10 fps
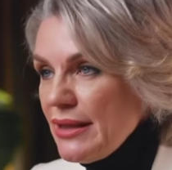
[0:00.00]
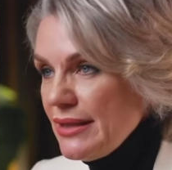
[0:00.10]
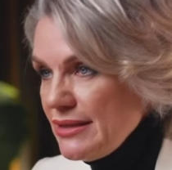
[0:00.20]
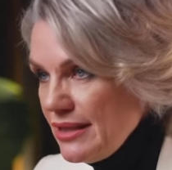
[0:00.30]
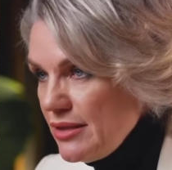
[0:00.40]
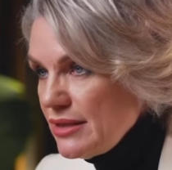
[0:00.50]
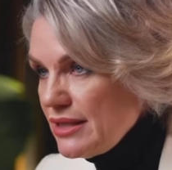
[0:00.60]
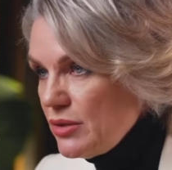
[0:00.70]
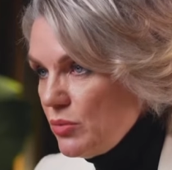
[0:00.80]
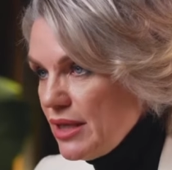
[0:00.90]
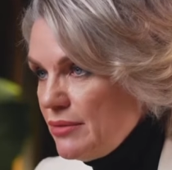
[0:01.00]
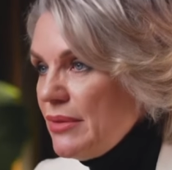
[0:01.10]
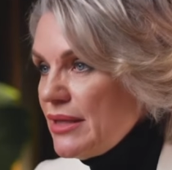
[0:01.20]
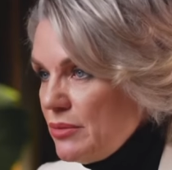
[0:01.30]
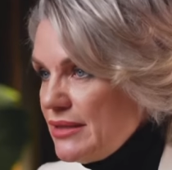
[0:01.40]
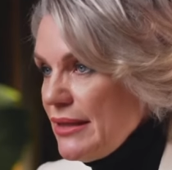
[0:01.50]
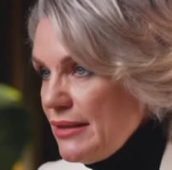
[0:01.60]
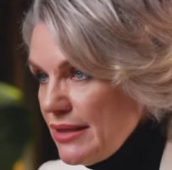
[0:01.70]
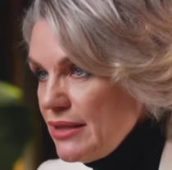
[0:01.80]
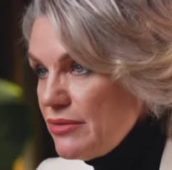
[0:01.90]
Essentially, the white pigment
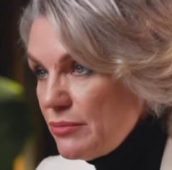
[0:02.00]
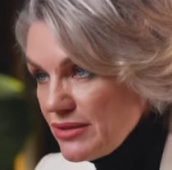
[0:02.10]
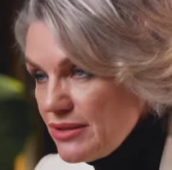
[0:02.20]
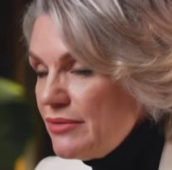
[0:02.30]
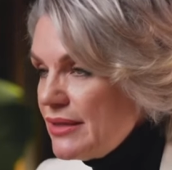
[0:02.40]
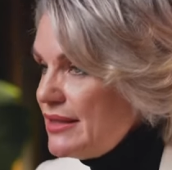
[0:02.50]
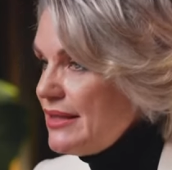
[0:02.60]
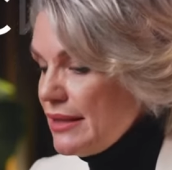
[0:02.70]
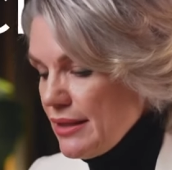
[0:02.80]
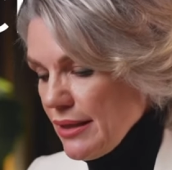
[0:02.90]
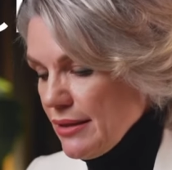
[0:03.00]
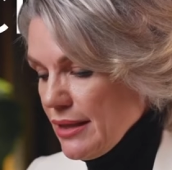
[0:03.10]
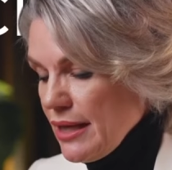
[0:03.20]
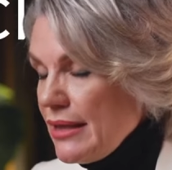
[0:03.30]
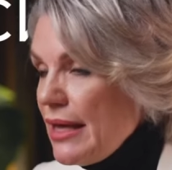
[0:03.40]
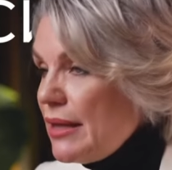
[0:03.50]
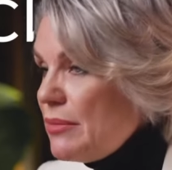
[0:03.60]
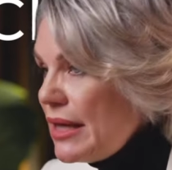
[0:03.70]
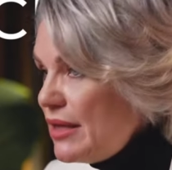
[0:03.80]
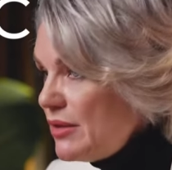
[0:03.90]
itself, specifically titanium
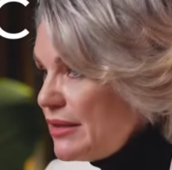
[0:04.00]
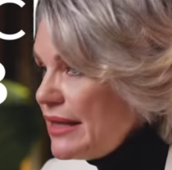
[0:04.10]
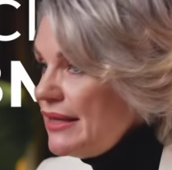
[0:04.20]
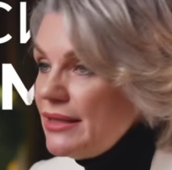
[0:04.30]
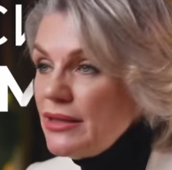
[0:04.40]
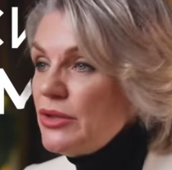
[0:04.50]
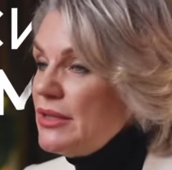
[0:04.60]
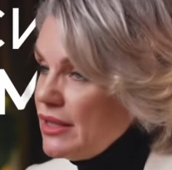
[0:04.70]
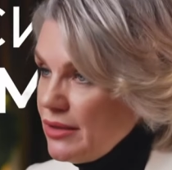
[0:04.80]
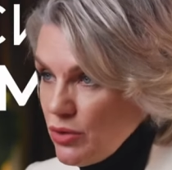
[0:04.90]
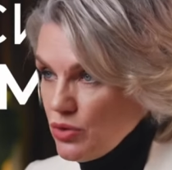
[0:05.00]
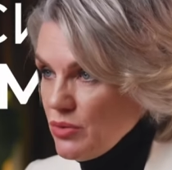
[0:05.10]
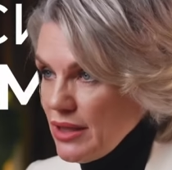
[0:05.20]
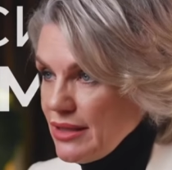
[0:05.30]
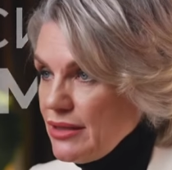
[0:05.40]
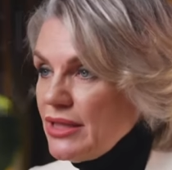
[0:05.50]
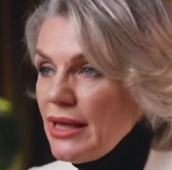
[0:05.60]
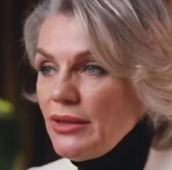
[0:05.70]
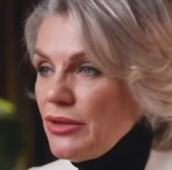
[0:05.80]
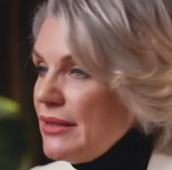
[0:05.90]
dioxide, does not undergo any
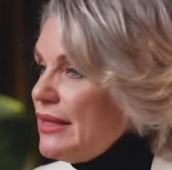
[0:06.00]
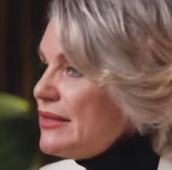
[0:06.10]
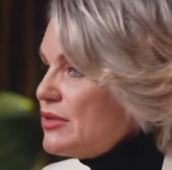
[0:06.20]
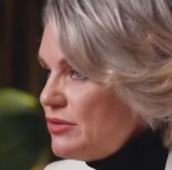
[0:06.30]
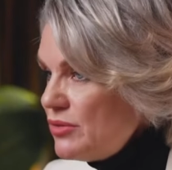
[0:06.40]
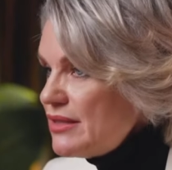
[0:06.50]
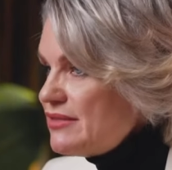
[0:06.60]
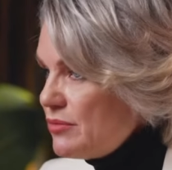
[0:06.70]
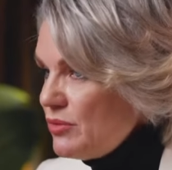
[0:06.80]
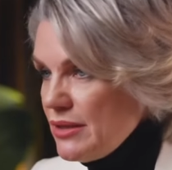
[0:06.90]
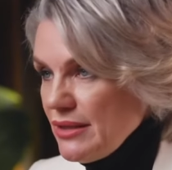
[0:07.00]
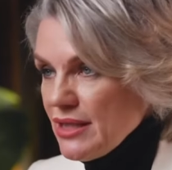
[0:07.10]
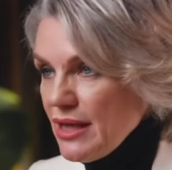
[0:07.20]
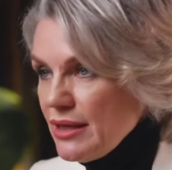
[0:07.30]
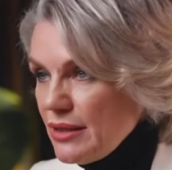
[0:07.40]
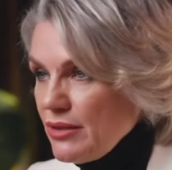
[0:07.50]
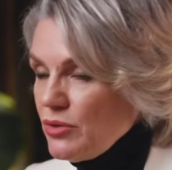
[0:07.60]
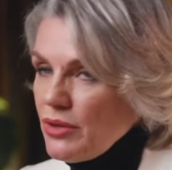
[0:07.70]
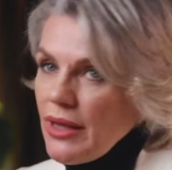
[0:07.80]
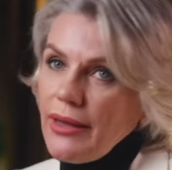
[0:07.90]
change. It does not transform its color
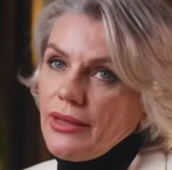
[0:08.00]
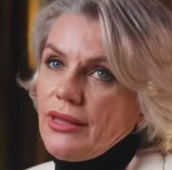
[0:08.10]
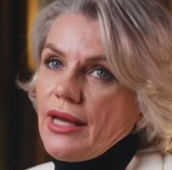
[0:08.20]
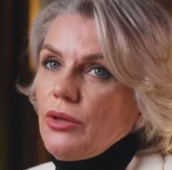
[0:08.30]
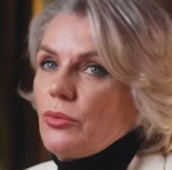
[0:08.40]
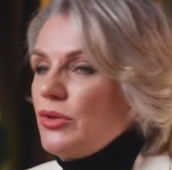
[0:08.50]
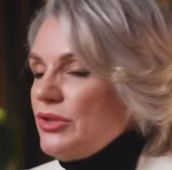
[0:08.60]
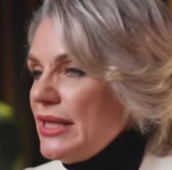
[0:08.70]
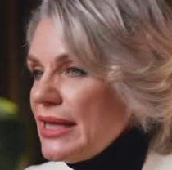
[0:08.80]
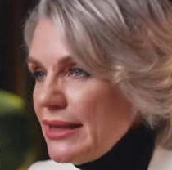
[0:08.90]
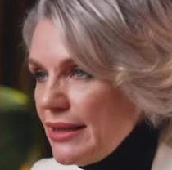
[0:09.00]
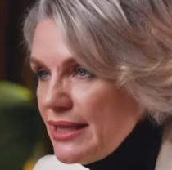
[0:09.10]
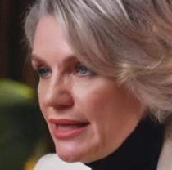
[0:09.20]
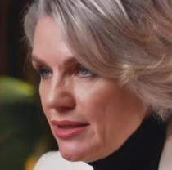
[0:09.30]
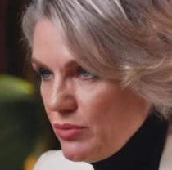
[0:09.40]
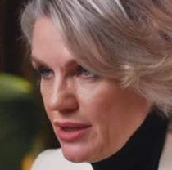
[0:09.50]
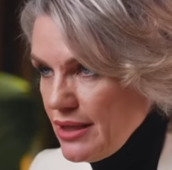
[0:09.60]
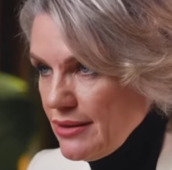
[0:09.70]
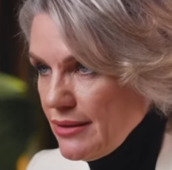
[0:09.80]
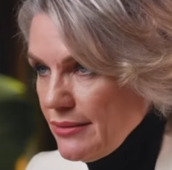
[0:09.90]
into an undesirable shade in any way.